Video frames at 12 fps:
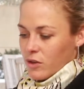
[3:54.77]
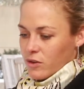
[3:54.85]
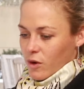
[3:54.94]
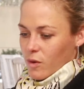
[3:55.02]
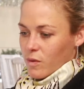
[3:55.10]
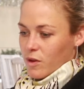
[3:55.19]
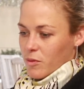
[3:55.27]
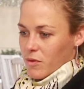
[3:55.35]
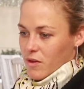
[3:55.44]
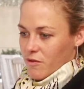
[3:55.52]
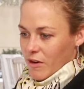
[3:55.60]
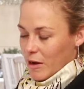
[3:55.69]
So the,
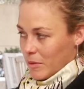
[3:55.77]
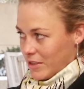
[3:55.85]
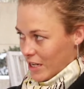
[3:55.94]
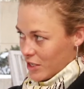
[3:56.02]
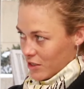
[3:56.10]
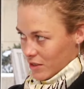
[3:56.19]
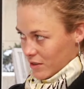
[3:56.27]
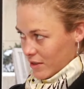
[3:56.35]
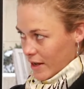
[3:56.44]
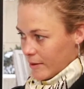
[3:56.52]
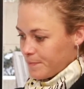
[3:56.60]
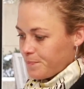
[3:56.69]
the fragmentation is
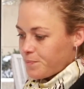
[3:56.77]
there.